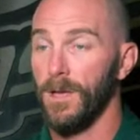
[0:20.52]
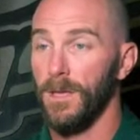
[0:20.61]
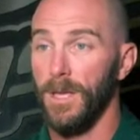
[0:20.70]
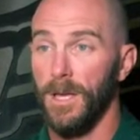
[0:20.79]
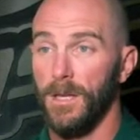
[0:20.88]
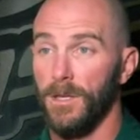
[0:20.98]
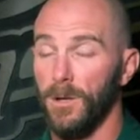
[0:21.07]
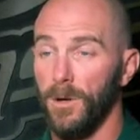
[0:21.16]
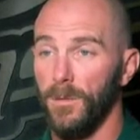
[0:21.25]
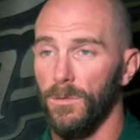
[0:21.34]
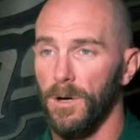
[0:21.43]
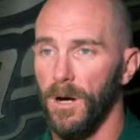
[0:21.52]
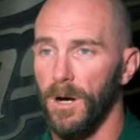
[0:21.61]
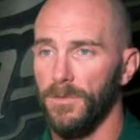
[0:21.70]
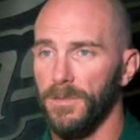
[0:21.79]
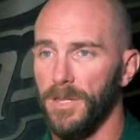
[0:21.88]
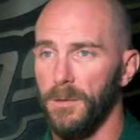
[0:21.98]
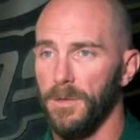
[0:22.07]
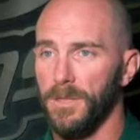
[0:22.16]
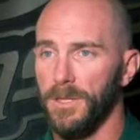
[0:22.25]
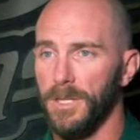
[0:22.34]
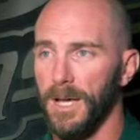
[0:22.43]
Yeah, you know, honestly, Dan, I
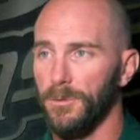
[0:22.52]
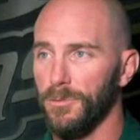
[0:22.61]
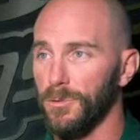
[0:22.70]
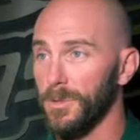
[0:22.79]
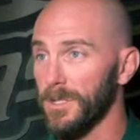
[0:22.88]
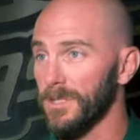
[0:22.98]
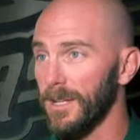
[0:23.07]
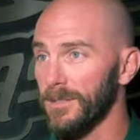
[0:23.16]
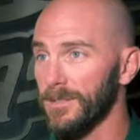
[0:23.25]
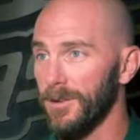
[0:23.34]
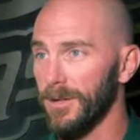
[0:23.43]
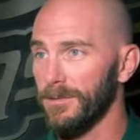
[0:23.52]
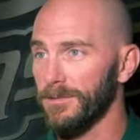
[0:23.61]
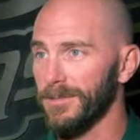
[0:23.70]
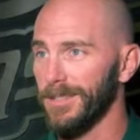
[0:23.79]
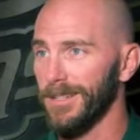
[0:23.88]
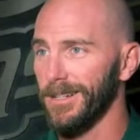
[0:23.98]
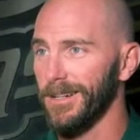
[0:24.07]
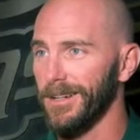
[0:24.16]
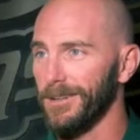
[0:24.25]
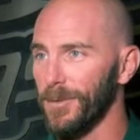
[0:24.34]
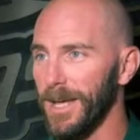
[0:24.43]
think the guys were super excited to start it.
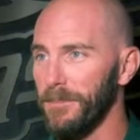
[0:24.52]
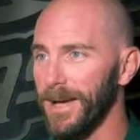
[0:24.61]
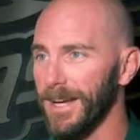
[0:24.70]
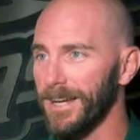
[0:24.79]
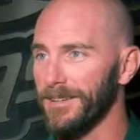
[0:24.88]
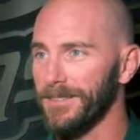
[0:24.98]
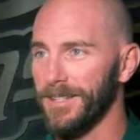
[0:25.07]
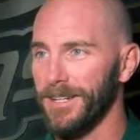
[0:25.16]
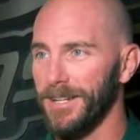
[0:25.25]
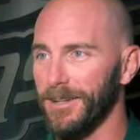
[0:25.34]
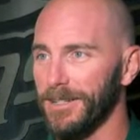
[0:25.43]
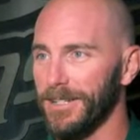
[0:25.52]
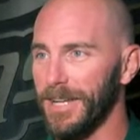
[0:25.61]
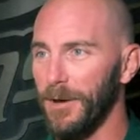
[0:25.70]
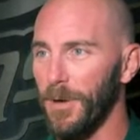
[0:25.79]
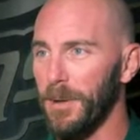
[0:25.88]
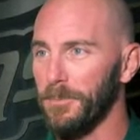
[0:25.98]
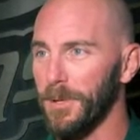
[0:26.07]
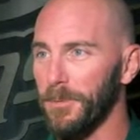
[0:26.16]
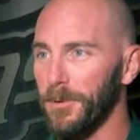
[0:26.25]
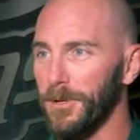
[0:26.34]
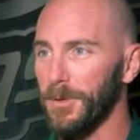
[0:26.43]
We got back out there and got ramped
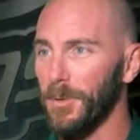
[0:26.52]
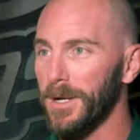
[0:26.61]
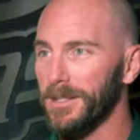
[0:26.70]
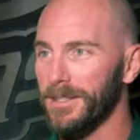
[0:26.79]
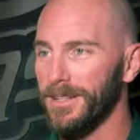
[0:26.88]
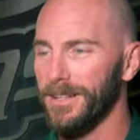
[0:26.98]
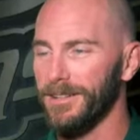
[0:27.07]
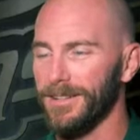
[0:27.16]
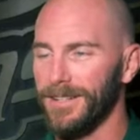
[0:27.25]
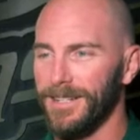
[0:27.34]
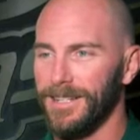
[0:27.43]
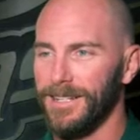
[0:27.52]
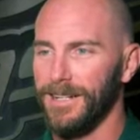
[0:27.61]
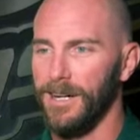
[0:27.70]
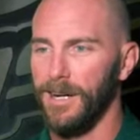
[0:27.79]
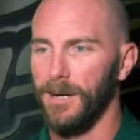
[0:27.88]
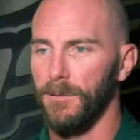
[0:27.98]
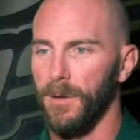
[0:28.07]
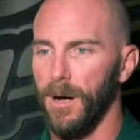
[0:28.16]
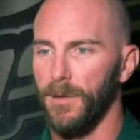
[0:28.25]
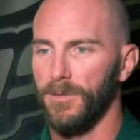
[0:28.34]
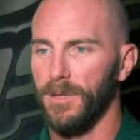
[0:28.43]
up pretty quickly there.
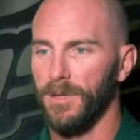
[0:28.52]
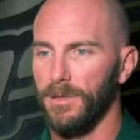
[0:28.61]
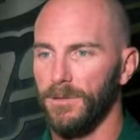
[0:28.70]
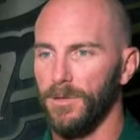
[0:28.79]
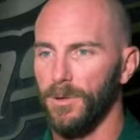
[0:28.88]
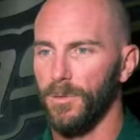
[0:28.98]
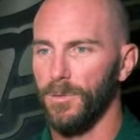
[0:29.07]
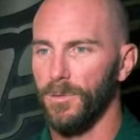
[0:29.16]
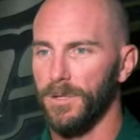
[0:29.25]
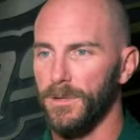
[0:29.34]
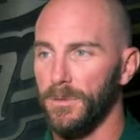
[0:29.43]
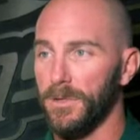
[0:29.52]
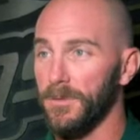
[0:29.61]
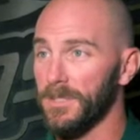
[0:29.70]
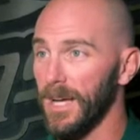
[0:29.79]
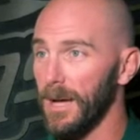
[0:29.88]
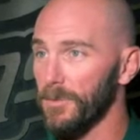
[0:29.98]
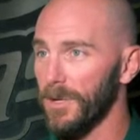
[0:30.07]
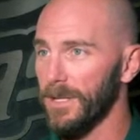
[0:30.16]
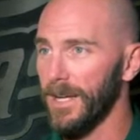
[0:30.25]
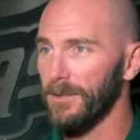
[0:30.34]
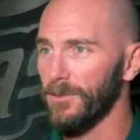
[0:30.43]
Obviously, you know, we're dealing with different times right
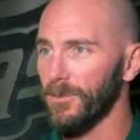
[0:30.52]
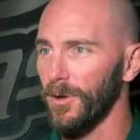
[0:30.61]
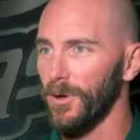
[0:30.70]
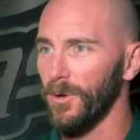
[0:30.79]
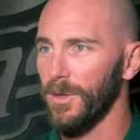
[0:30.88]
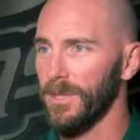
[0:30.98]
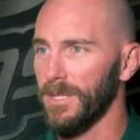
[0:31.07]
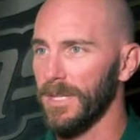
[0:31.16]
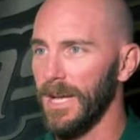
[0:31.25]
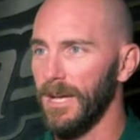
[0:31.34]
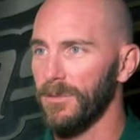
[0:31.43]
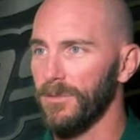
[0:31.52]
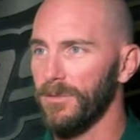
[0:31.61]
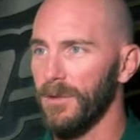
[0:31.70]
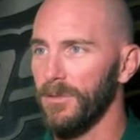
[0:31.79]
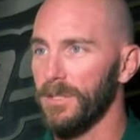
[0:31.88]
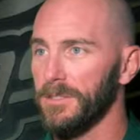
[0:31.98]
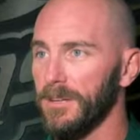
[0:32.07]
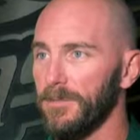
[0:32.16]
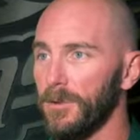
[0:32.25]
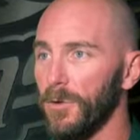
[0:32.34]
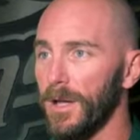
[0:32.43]
now, so I think the guys definitely didn't take
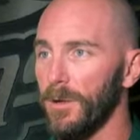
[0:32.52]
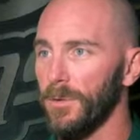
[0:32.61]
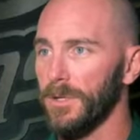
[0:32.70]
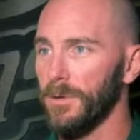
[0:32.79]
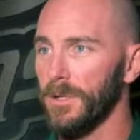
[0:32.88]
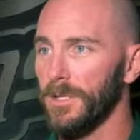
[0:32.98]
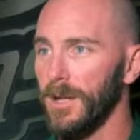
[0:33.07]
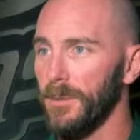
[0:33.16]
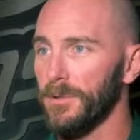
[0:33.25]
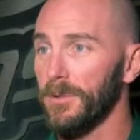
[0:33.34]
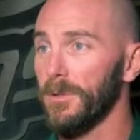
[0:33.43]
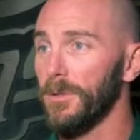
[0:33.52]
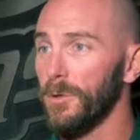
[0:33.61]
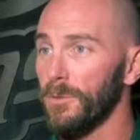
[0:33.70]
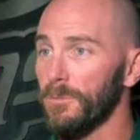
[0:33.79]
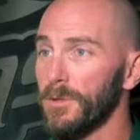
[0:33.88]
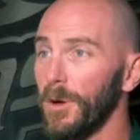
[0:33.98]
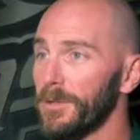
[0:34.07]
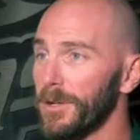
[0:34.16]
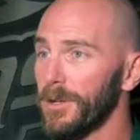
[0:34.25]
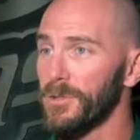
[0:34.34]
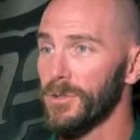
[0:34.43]
for granted what they were getting an opportunity to do. Go out
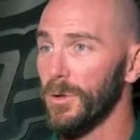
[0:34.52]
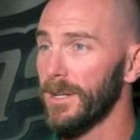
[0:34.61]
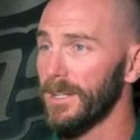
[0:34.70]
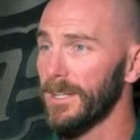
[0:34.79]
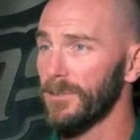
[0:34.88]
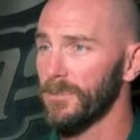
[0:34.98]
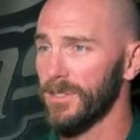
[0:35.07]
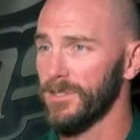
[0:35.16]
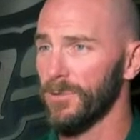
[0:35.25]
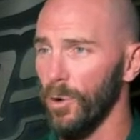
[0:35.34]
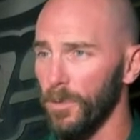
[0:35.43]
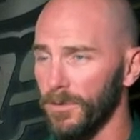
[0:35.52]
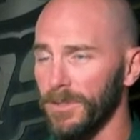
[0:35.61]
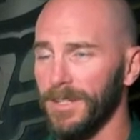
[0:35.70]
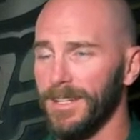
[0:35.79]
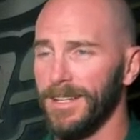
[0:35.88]
there and enjoy it and get some sense of normalcy.